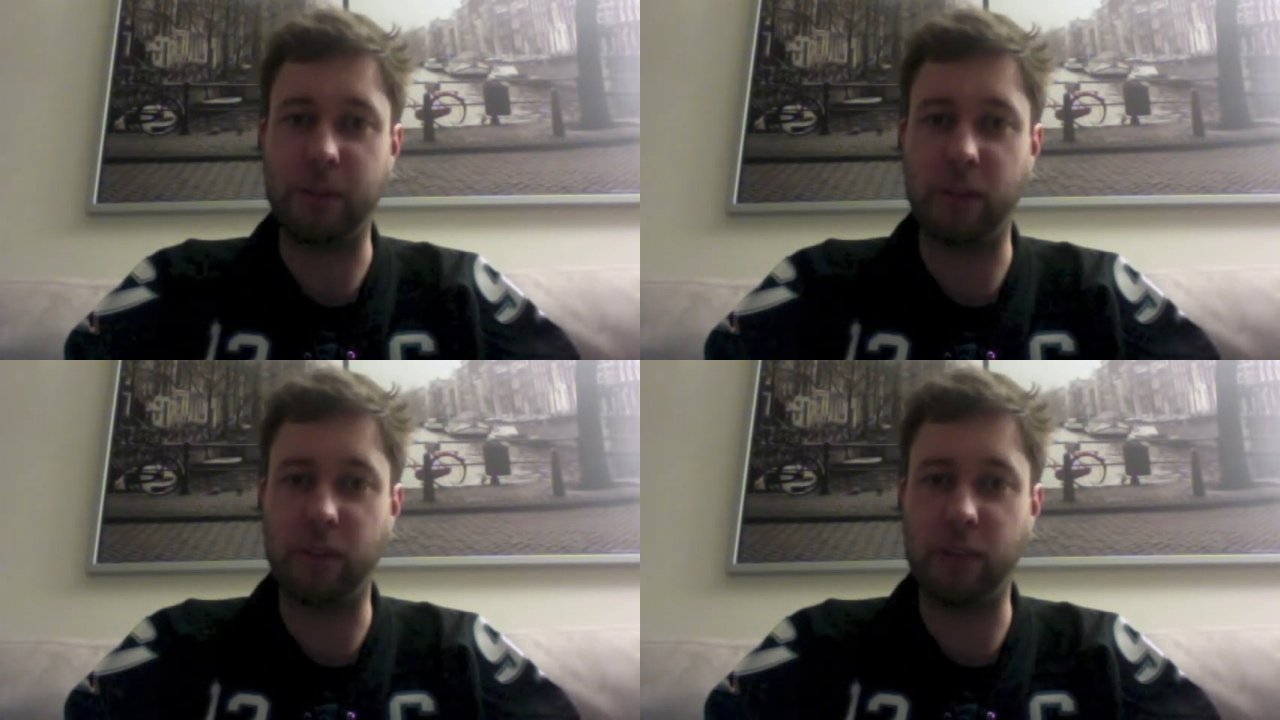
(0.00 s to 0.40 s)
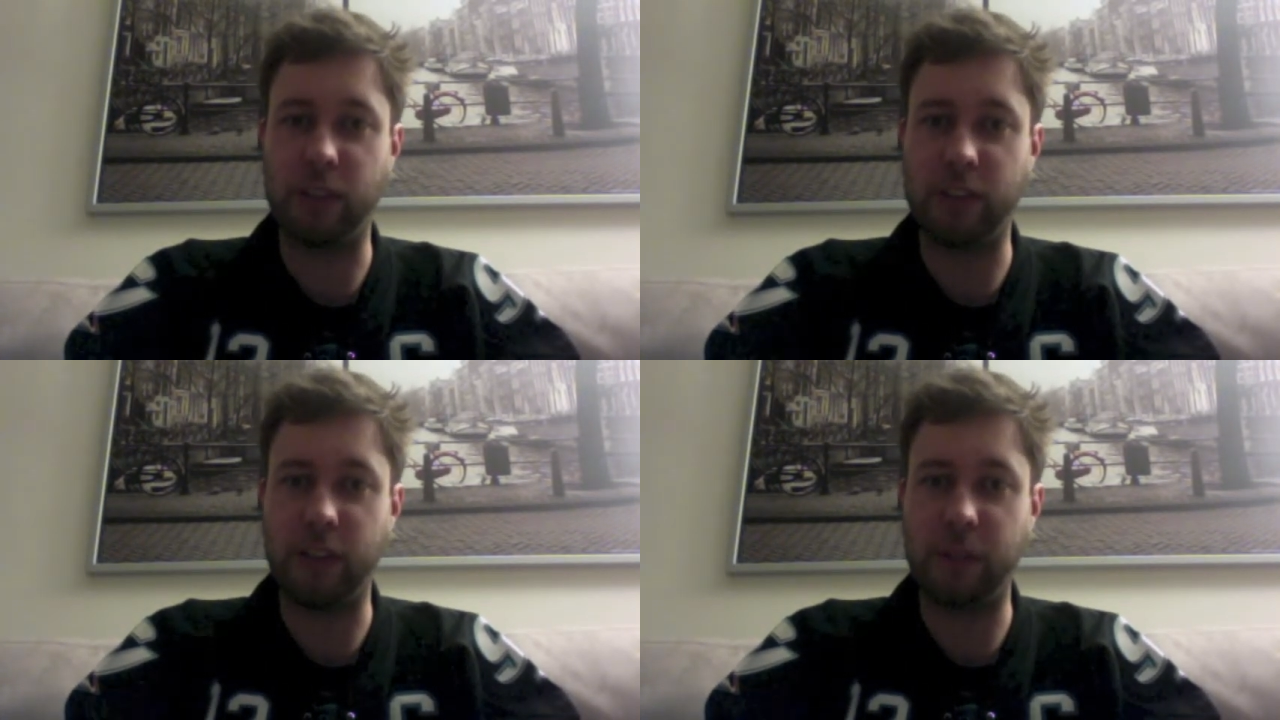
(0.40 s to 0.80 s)
but overall
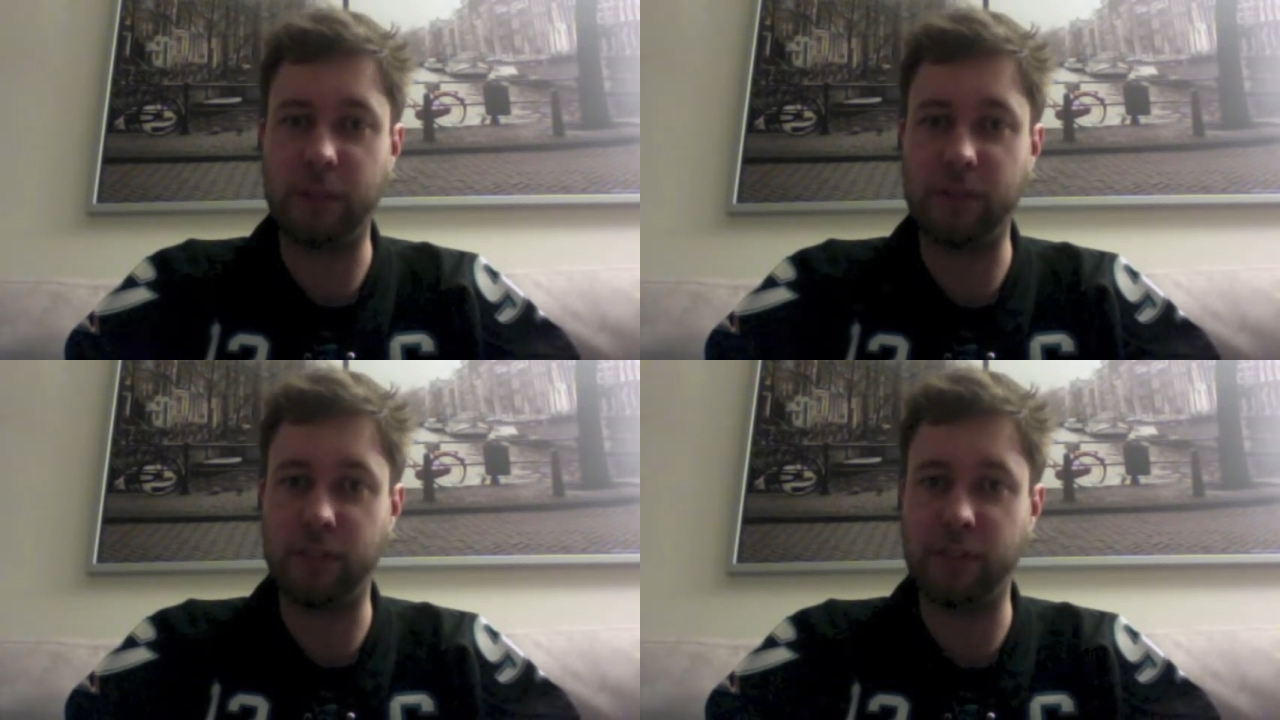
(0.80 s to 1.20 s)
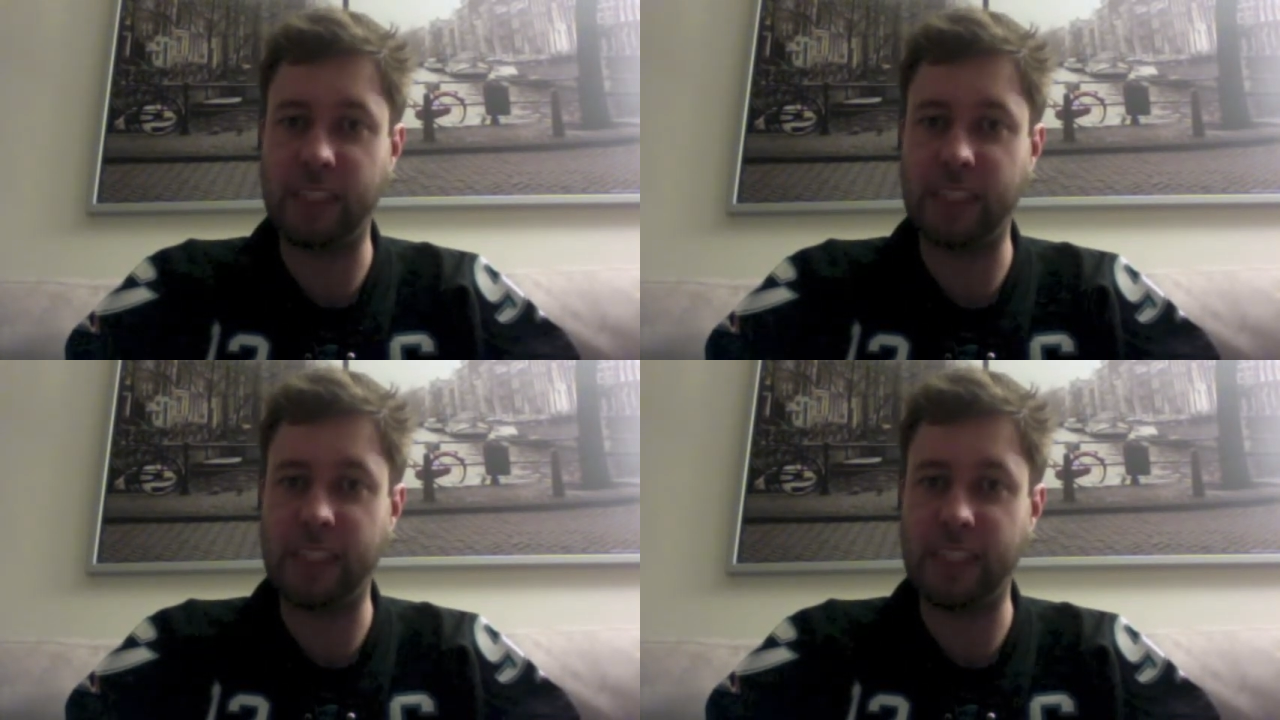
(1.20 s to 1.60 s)
their numbers sort of
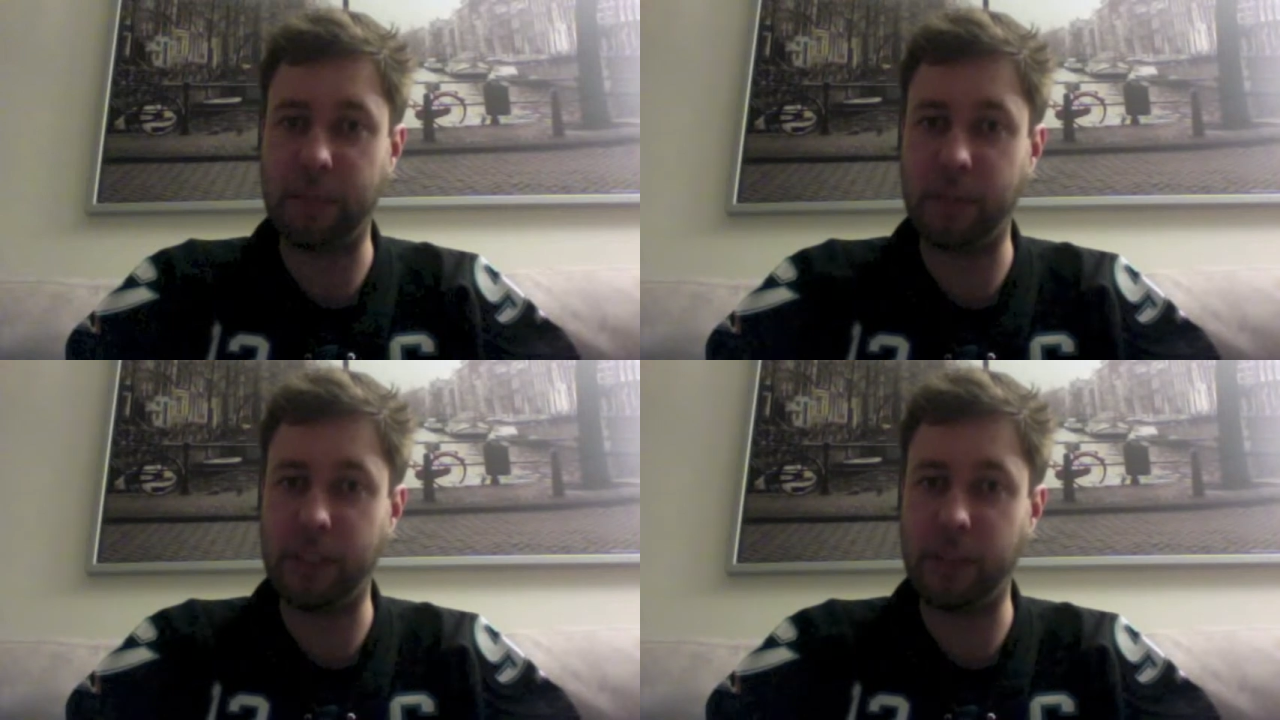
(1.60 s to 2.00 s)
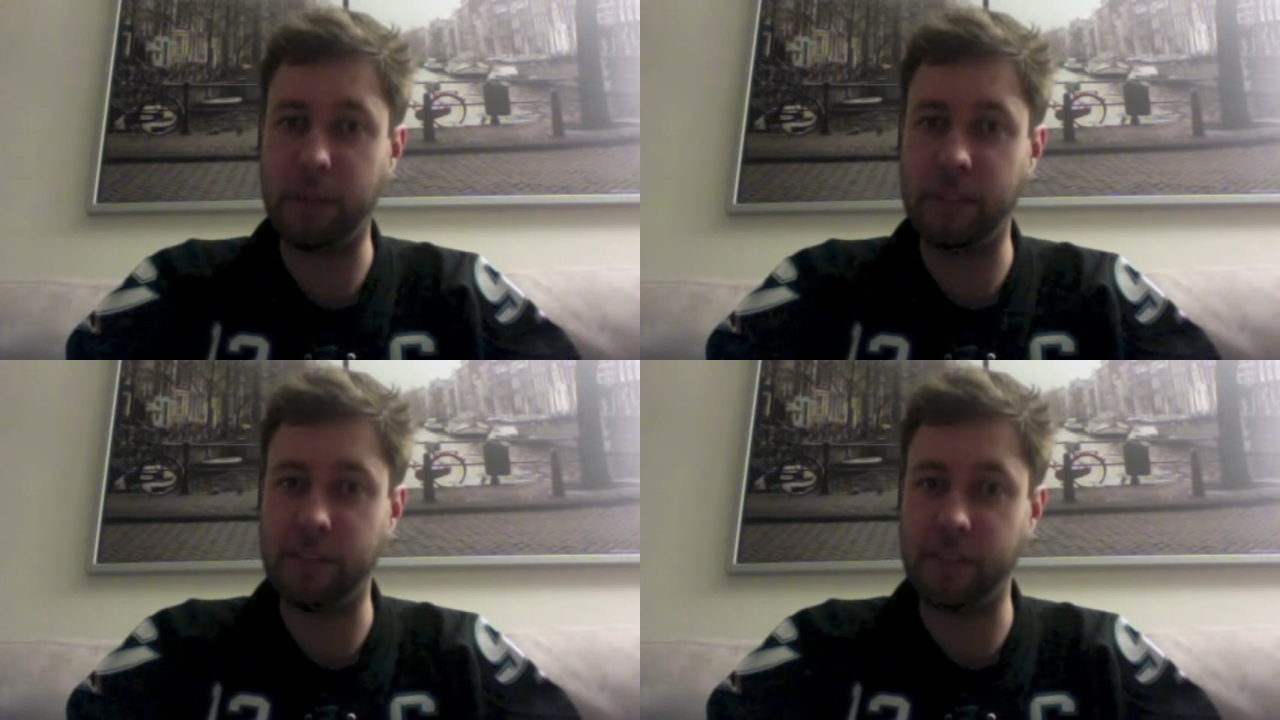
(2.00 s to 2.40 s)
indicate they might not
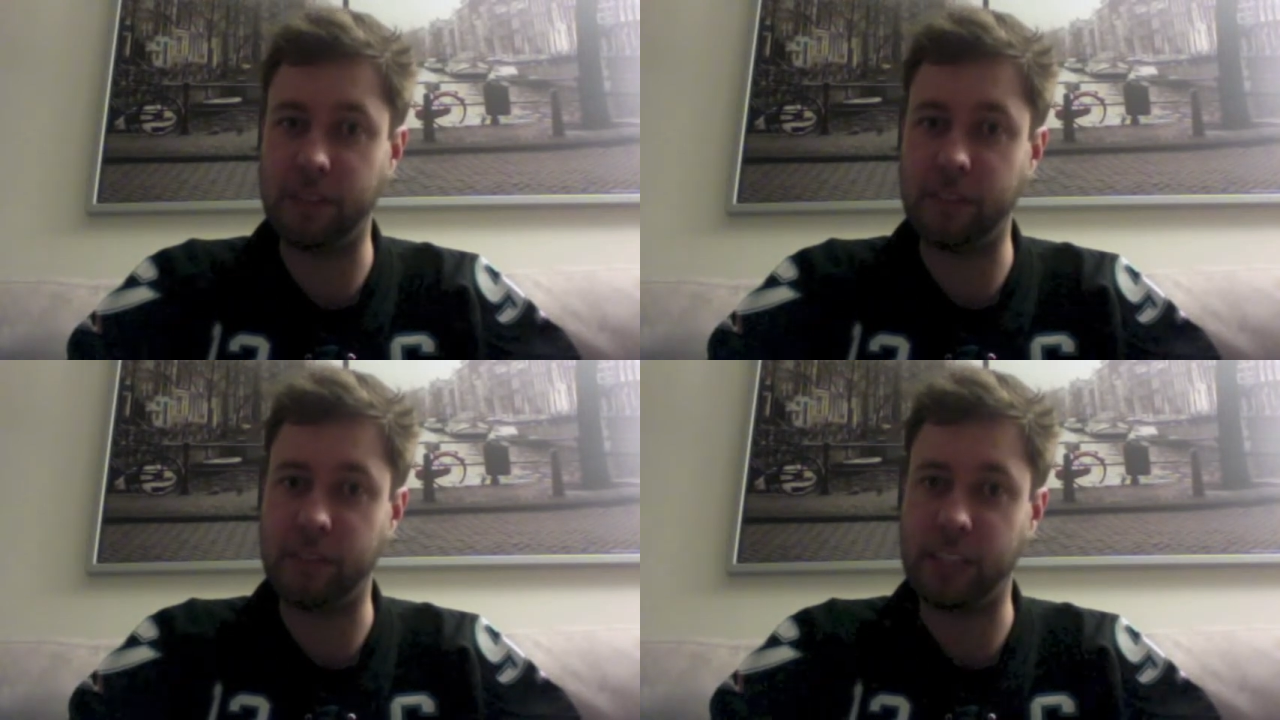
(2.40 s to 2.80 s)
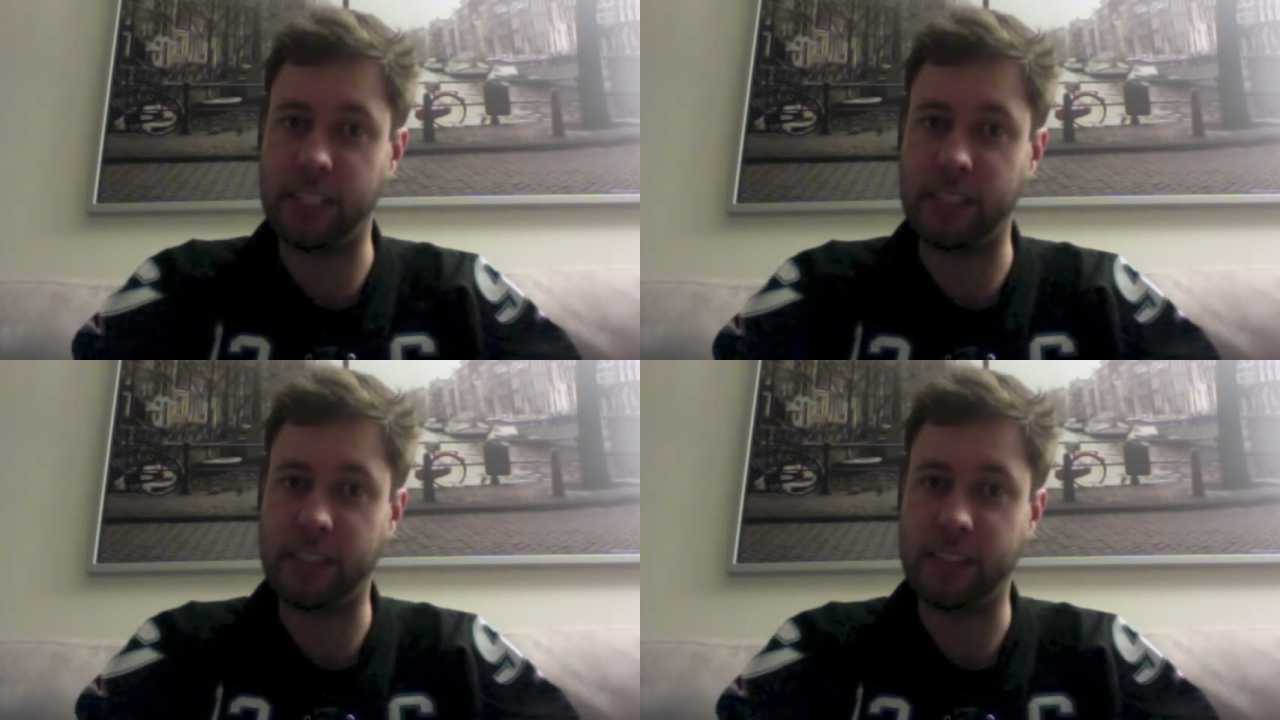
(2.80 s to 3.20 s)
be as good as you
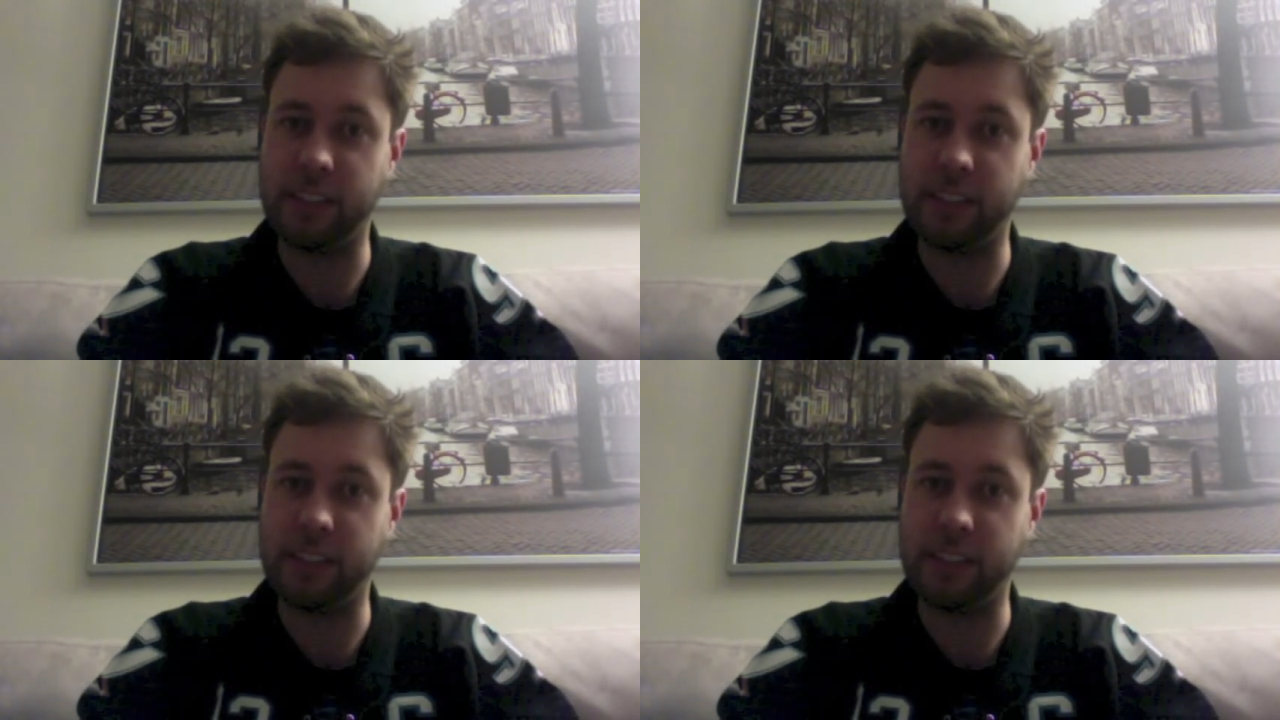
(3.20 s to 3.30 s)
think.